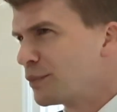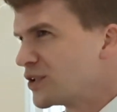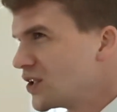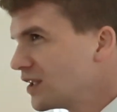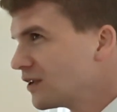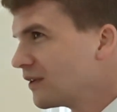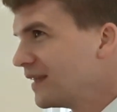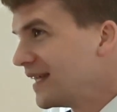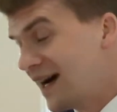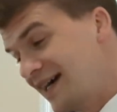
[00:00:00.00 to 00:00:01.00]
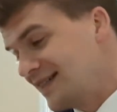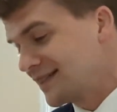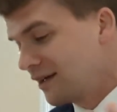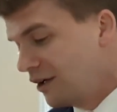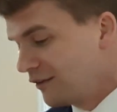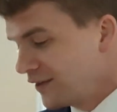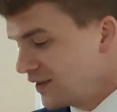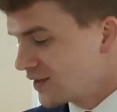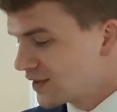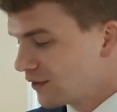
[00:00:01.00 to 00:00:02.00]
particularly iced
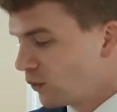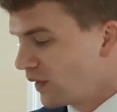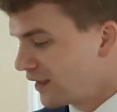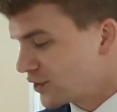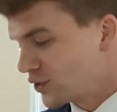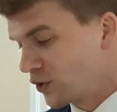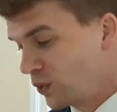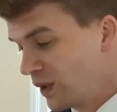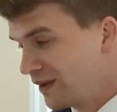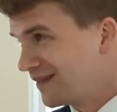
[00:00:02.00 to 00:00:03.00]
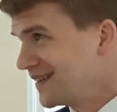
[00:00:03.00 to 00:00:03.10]
coffees, what I struggle with.